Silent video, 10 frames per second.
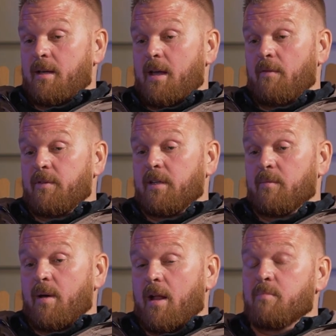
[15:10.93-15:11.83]
everything
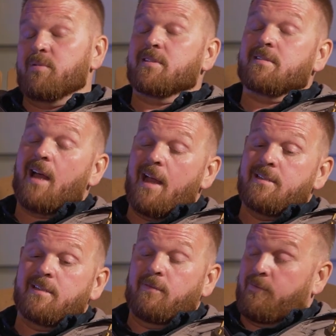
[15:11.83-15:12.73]
about it.
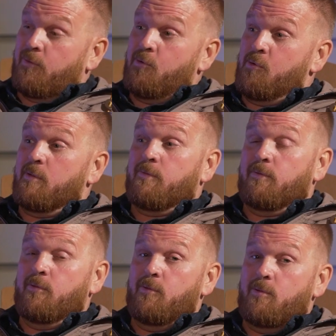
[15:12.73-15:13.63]
Besides the
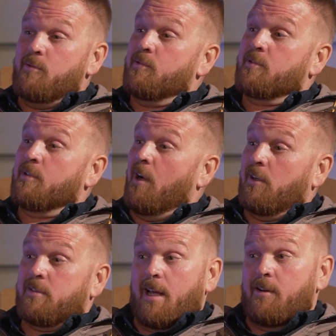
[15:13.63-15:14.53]
food sucks.